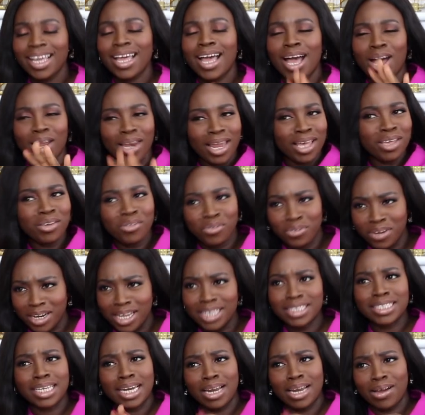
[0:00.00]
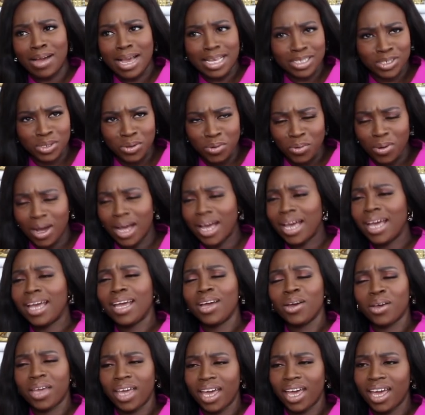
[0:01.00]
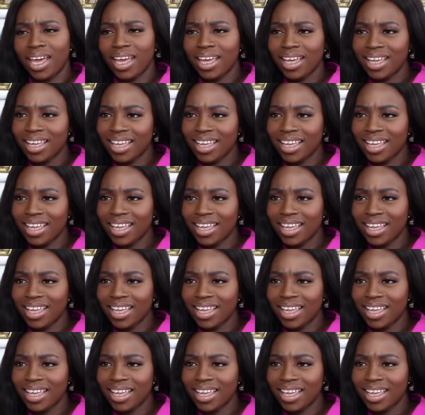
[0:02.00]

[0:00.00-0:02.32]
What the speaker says: I'll let you finish and I'll ask you why. Okay.